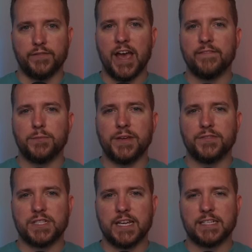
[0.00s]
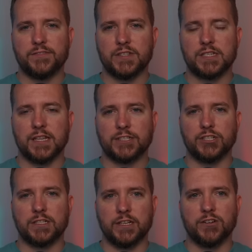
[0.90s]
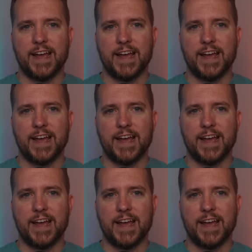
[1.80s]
If you haven't made the stakes of this election clear